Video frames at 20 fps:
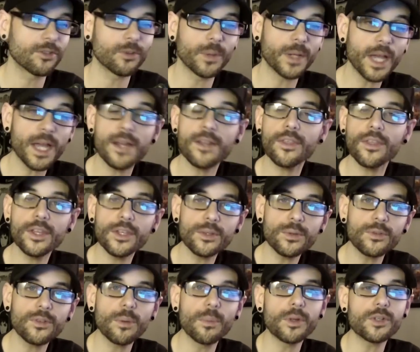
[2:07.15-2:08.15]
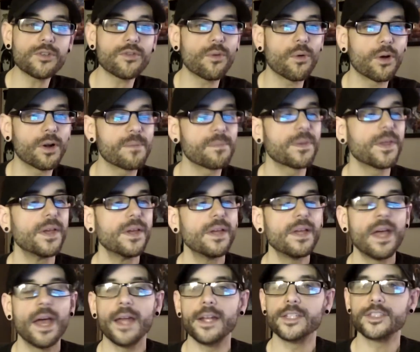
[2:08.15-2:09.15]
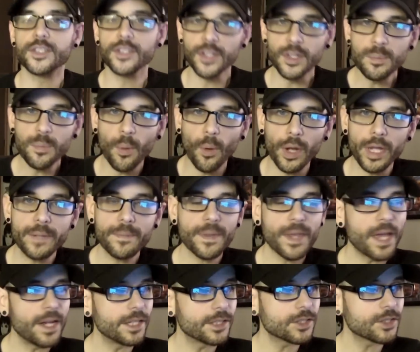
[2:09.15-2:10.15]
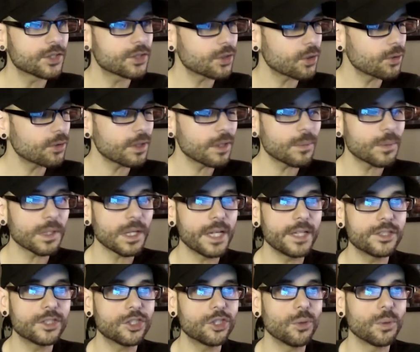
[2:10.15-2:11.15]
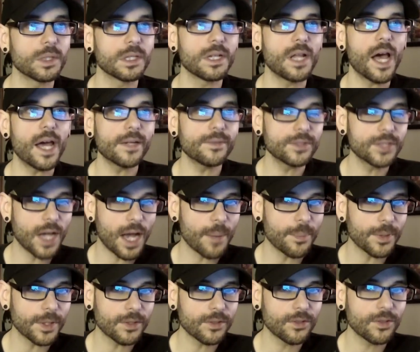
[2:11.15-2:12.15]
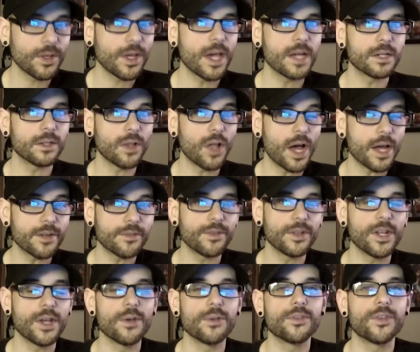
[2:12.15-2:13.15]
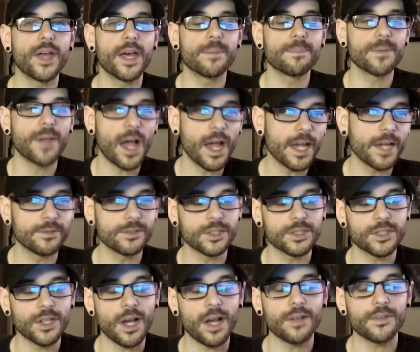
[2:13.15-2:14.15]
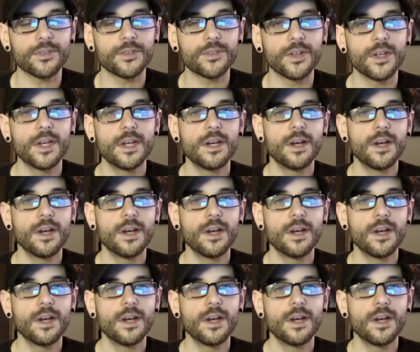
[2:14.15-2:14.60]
So again, thank you so much for it, and it's a good point, and it certainly relates to a lot of topics and a lot of videos that I have discussed